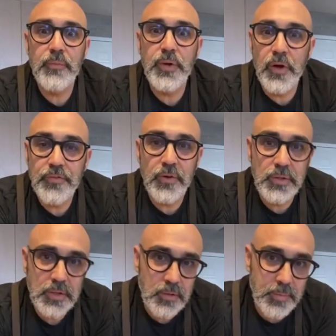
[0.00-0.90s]
but also a
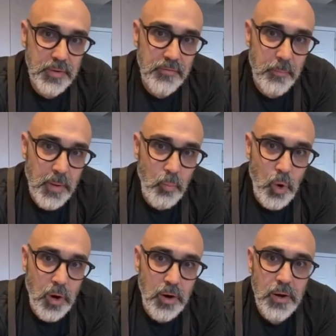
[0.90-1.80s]
little bit of a
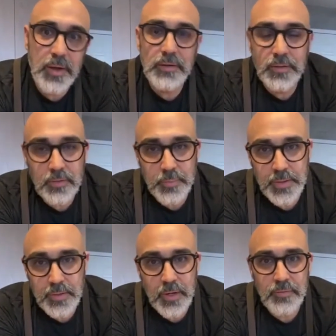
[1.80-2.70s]
memoir and a little
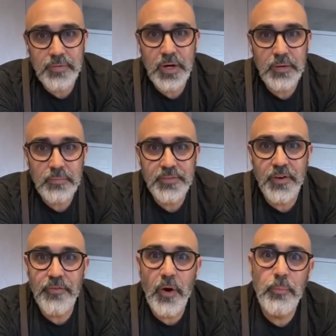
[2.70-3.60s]
bit of a
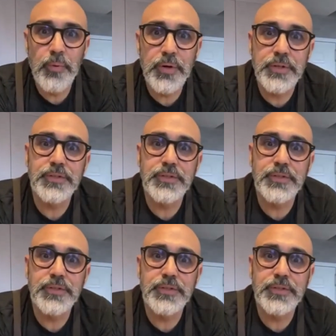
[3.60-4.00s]
self-help book.